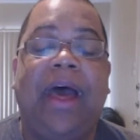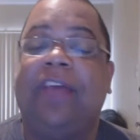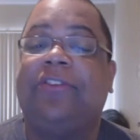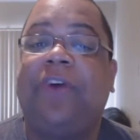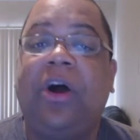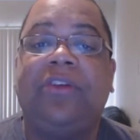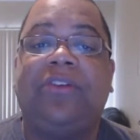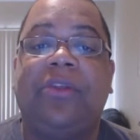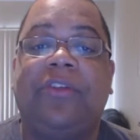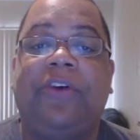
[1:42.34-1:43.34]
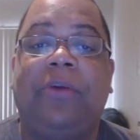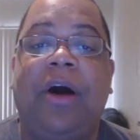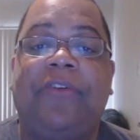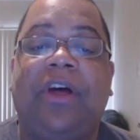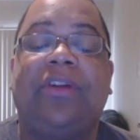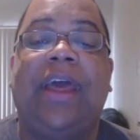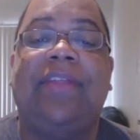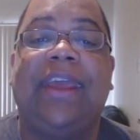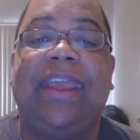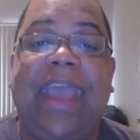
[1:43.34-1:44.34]
But as far as on the football field
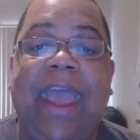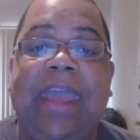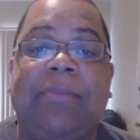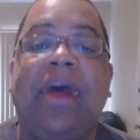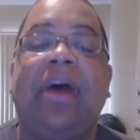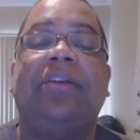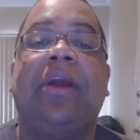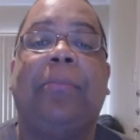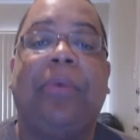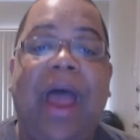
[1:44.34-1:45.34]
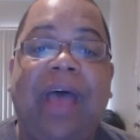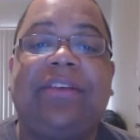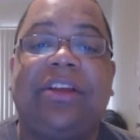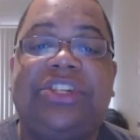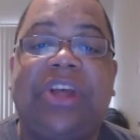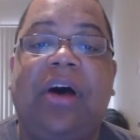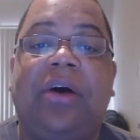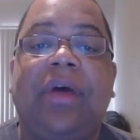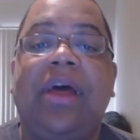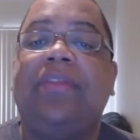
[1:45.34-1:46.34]
and the game, Nebraska
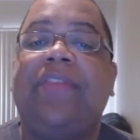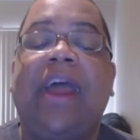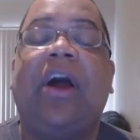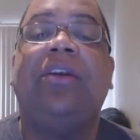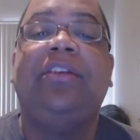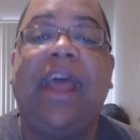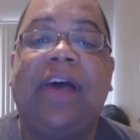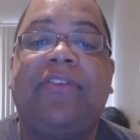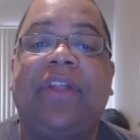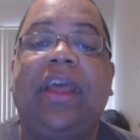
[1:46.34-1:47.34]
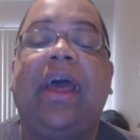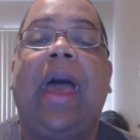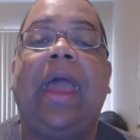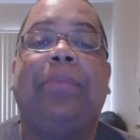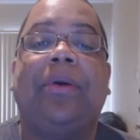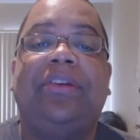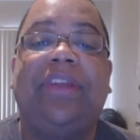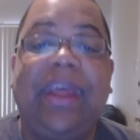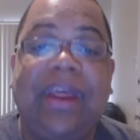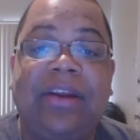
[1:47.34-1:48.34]
show they are definitely a
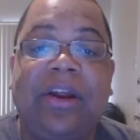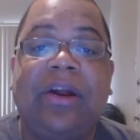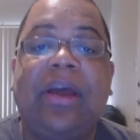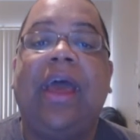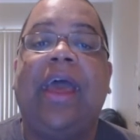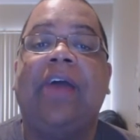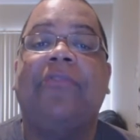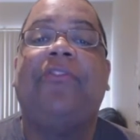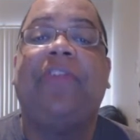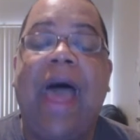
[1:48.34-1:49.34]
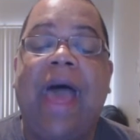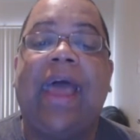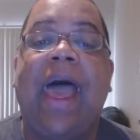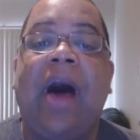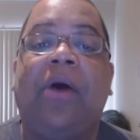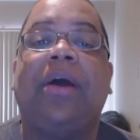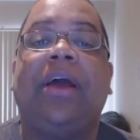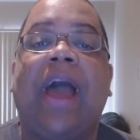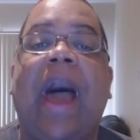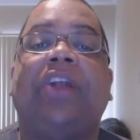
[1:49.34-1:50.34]
pretender and flat
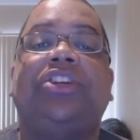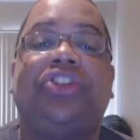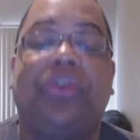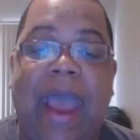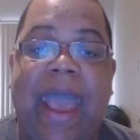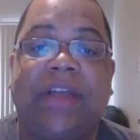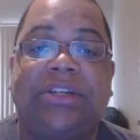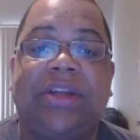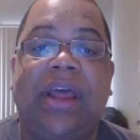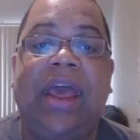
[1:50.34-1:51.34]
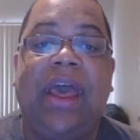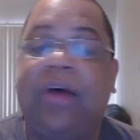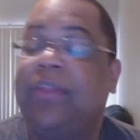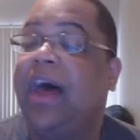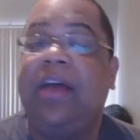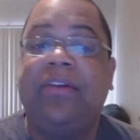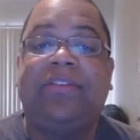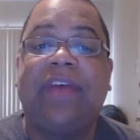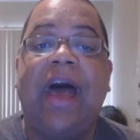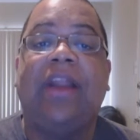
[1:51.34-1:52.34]
out got trashed. On the
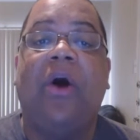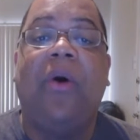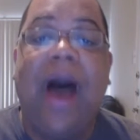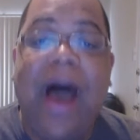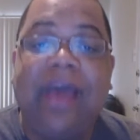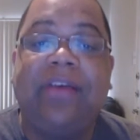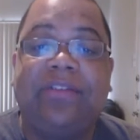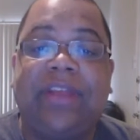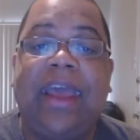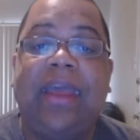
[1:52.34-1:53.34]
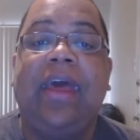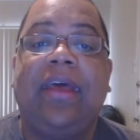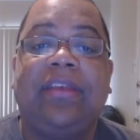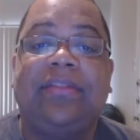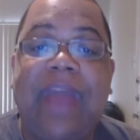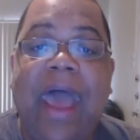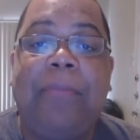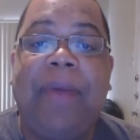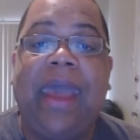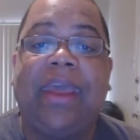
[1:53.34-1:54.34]
other side, Ohio State is
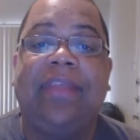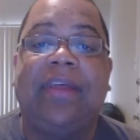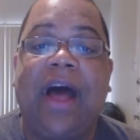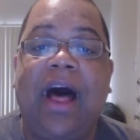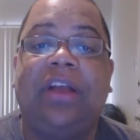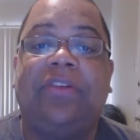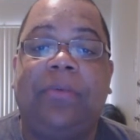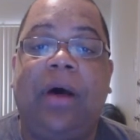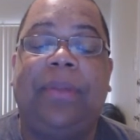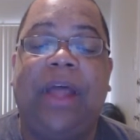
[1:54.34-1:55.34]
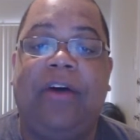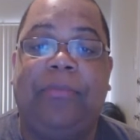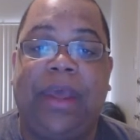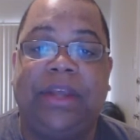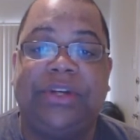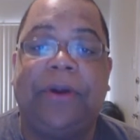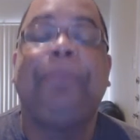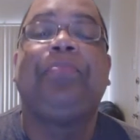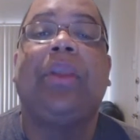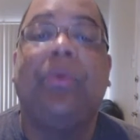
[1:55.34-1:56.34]
now back in the college football playoff
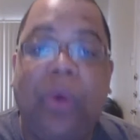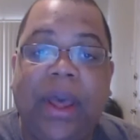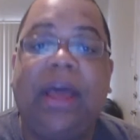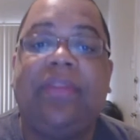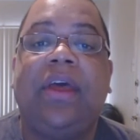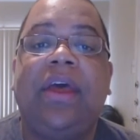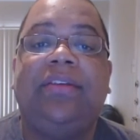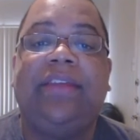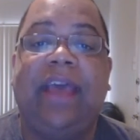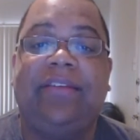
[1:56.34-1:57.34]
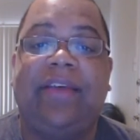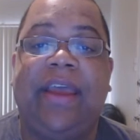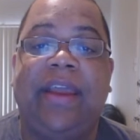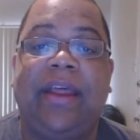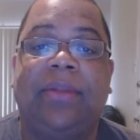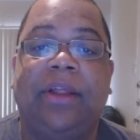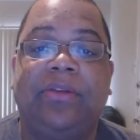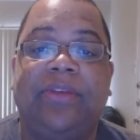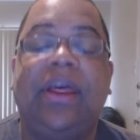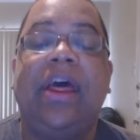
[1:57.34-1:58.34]
picture with Texas A&M
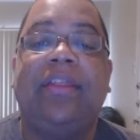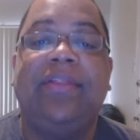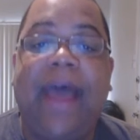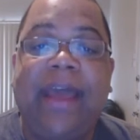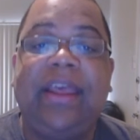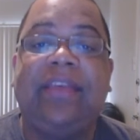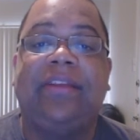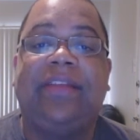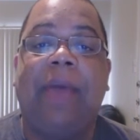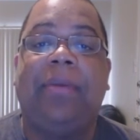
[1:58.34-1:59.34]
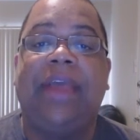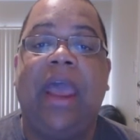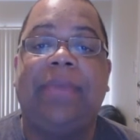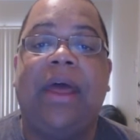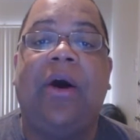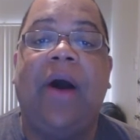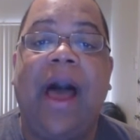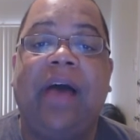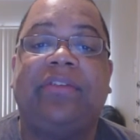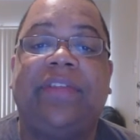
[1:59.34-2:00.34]
losing. That is the type of game that
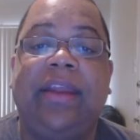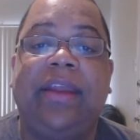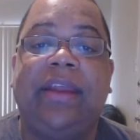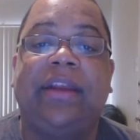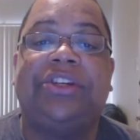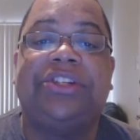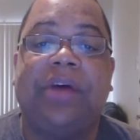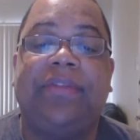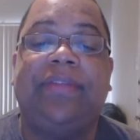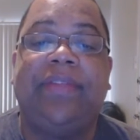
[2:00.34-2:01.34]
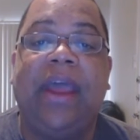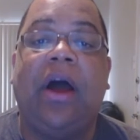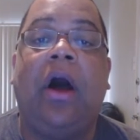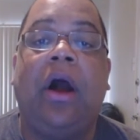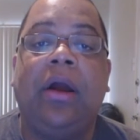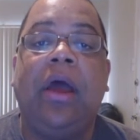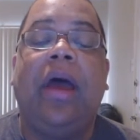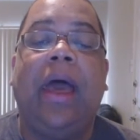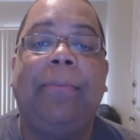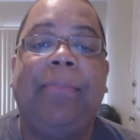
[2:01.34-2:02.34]
Ohio State needed to show that they are
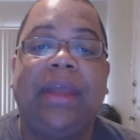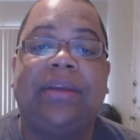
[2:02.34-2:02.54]
a